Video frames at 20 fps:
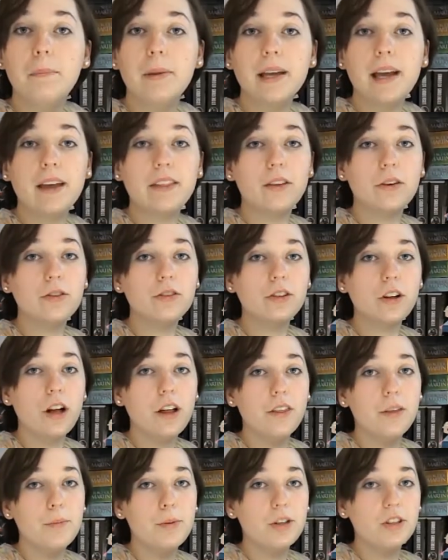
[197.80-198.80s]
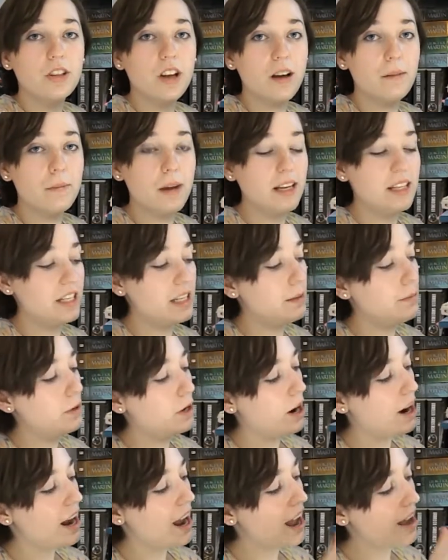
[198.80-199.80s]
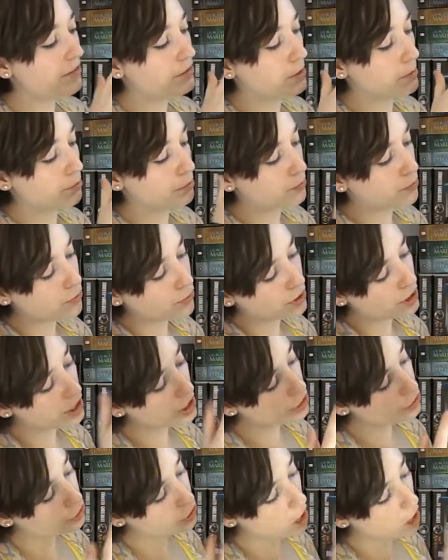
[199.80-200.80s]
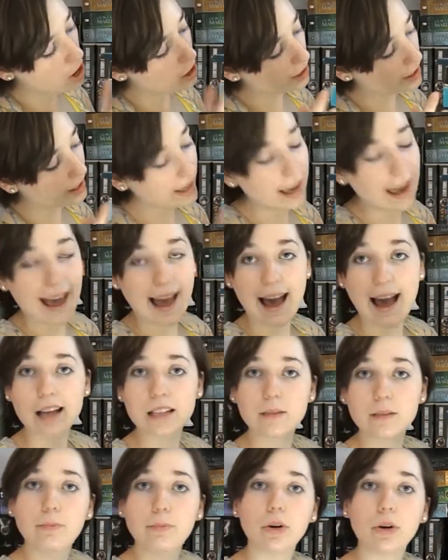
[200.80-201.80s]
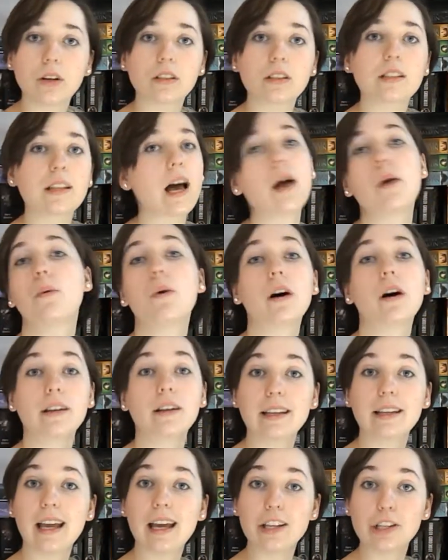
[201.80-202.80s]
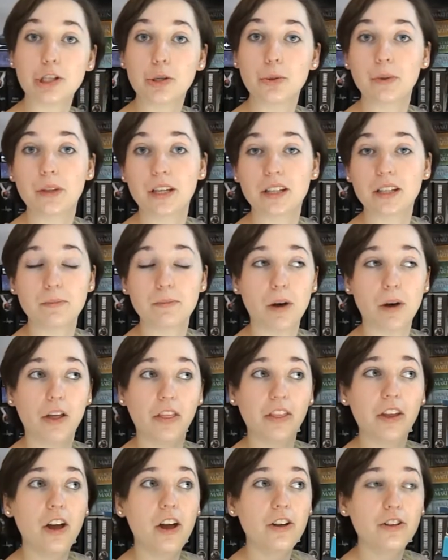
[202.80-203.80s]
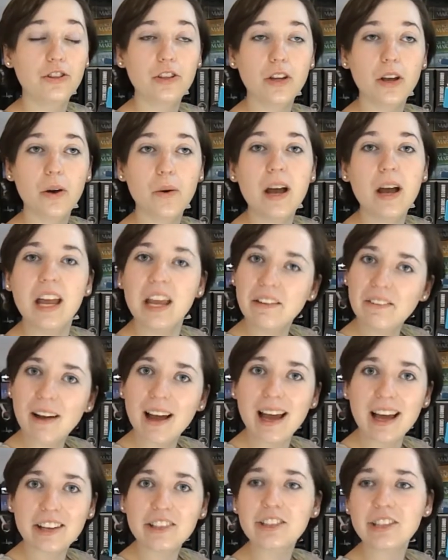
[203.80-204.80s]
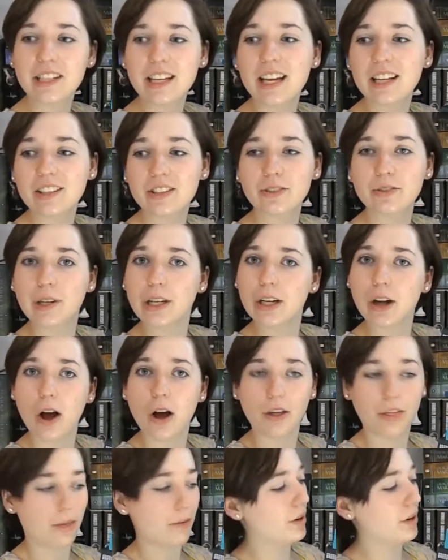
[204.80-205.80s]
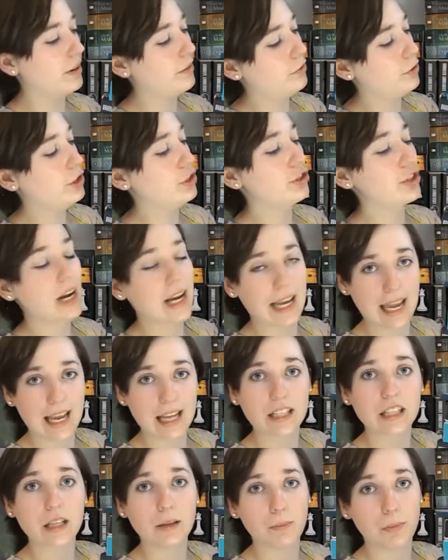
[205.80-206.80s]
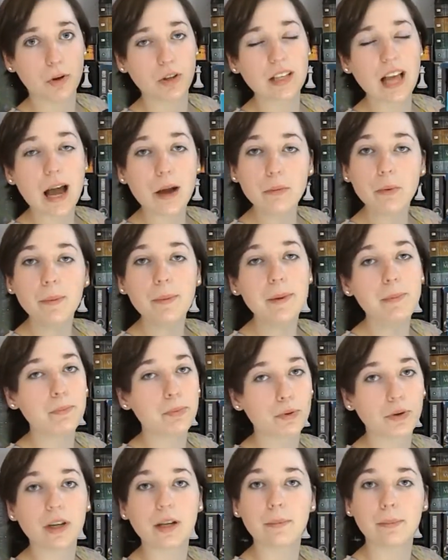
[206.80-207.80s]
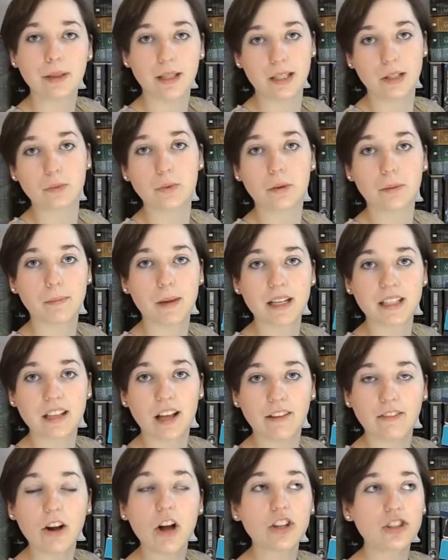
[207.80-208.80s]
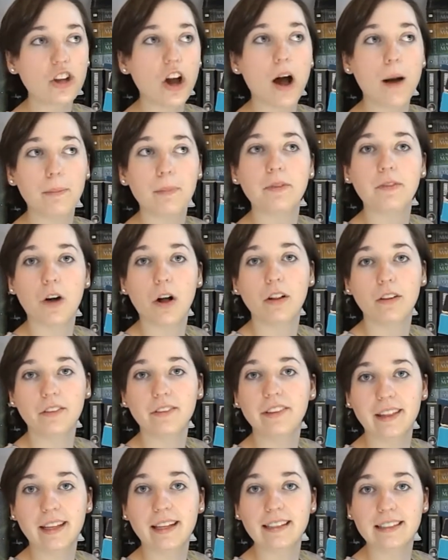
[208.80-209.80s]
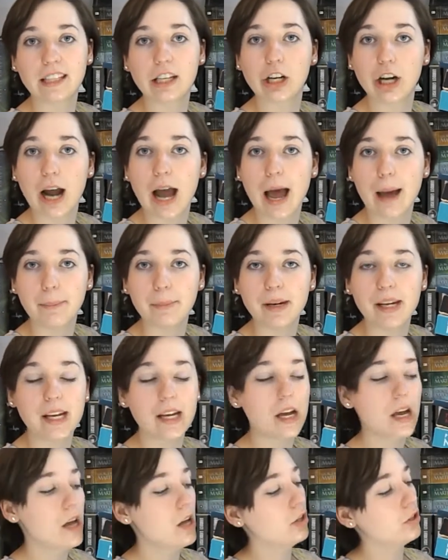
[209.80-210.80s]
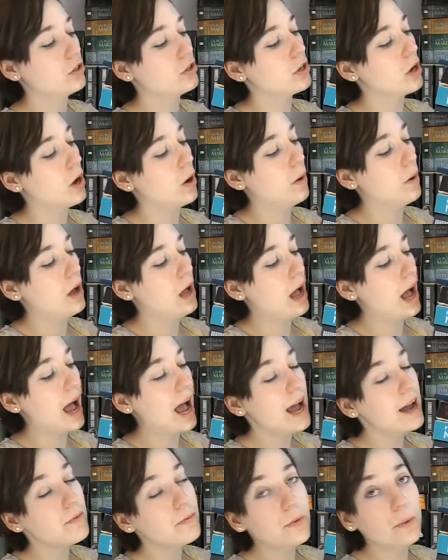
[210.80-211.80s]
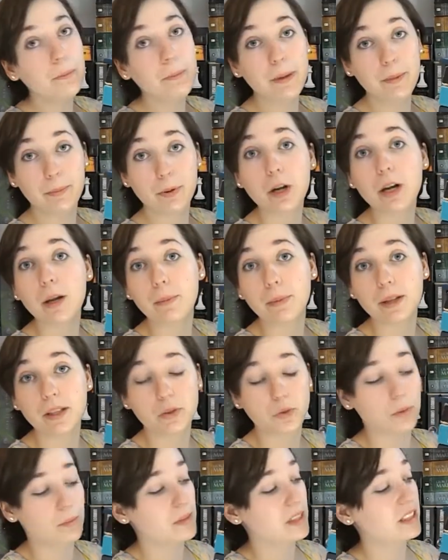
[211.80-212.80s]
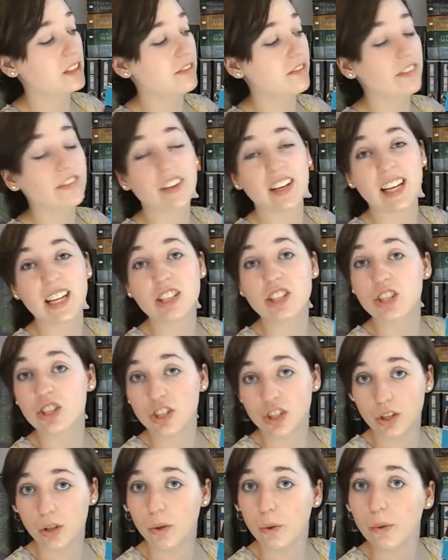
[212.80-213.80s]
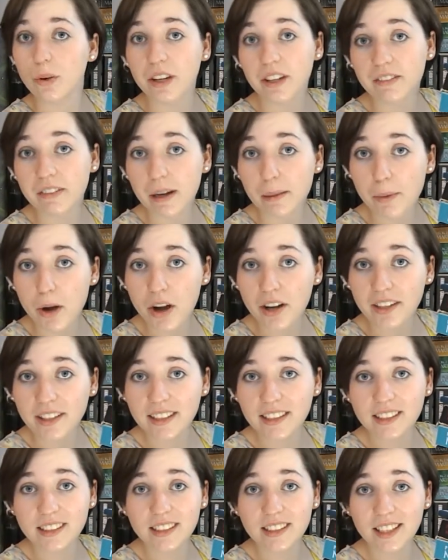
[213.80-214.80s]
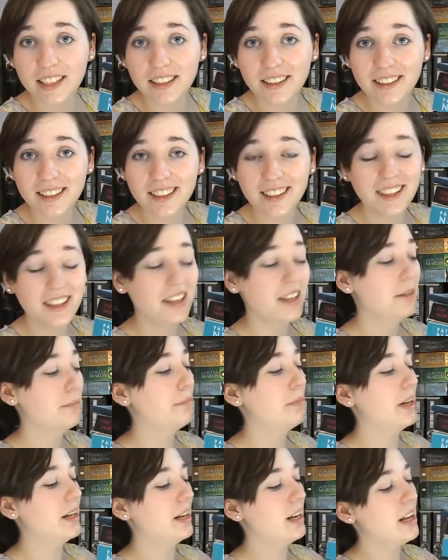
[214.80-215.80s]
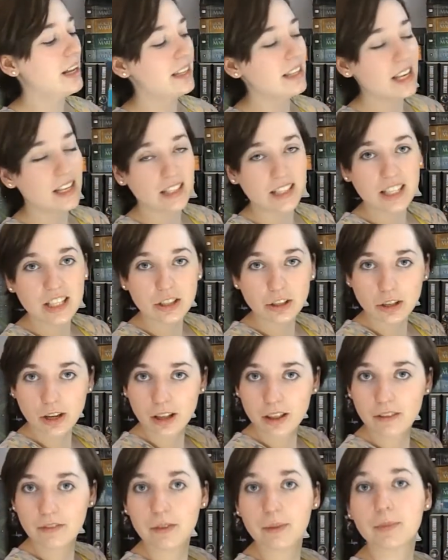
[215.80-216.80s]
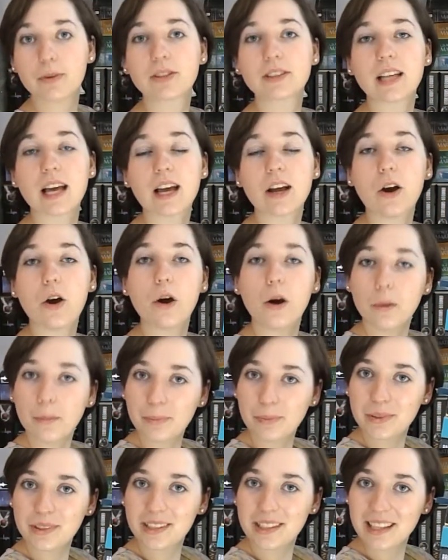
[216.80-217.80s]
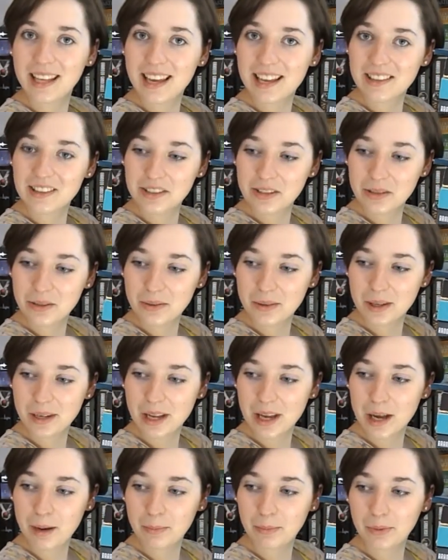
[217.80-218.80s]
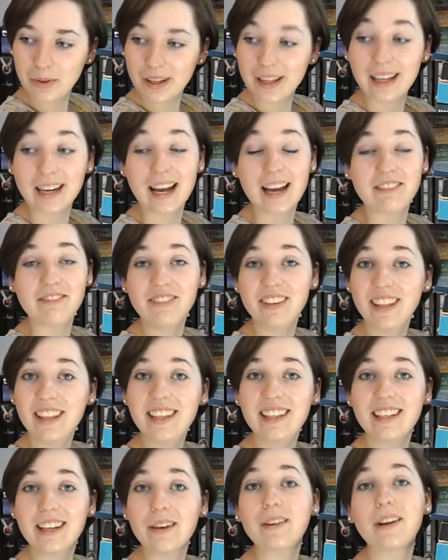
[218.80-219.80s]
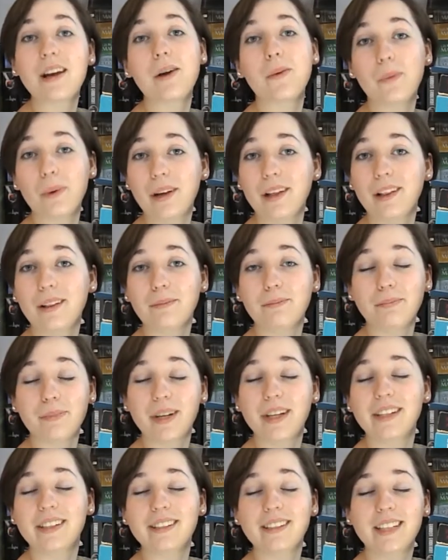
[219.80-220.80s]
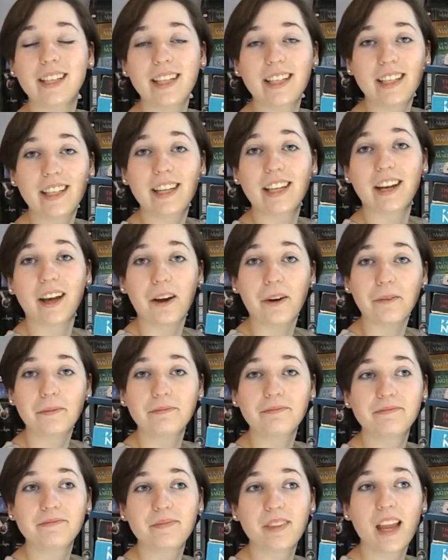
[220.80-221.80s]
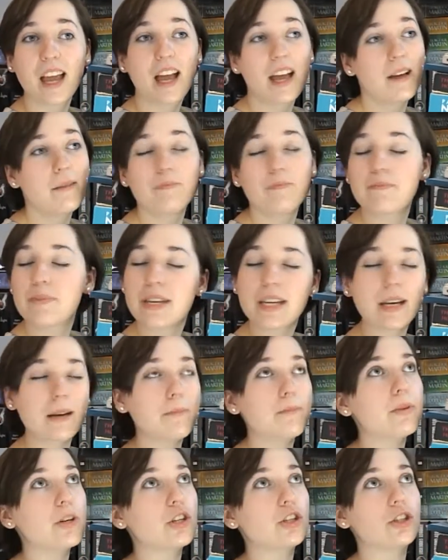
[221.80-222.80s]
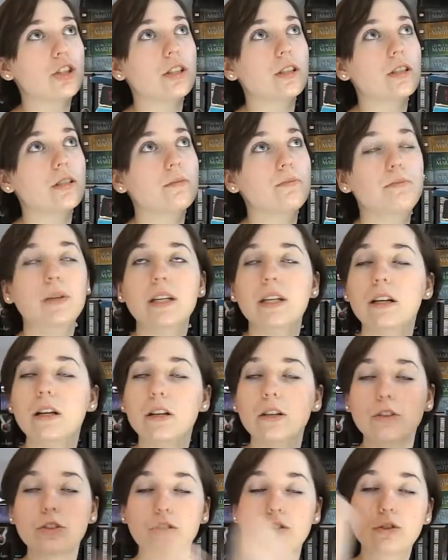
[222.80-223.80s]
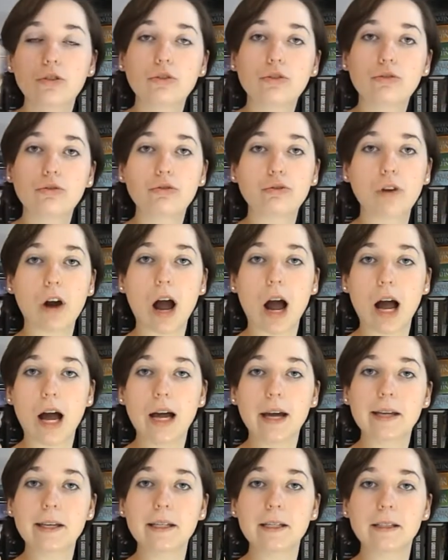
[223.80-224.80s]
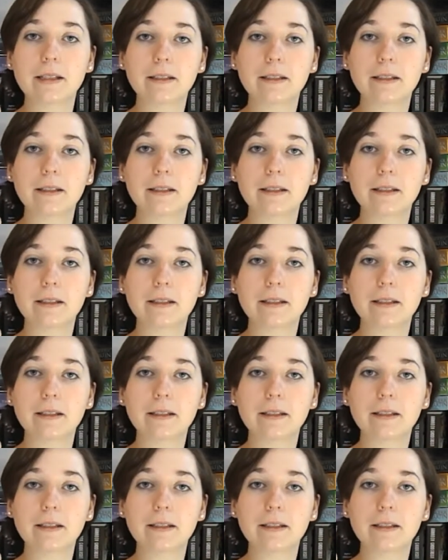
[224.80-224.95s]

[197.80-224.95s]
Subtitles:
But yeah, those are all the books on my TBR. I have some pretty chunky ass books that I want to get to this month. So if I actually get to read all 3 of these gigantic books, I will be pretty pleased with myself on top of all of the things that are happening. So I will be pretty pleased with myself if I get to 2, if I'm honest. But yes, these are all of the books that I hope to get to in April, and I really doubt I will, but you know. Be ambitious. Try.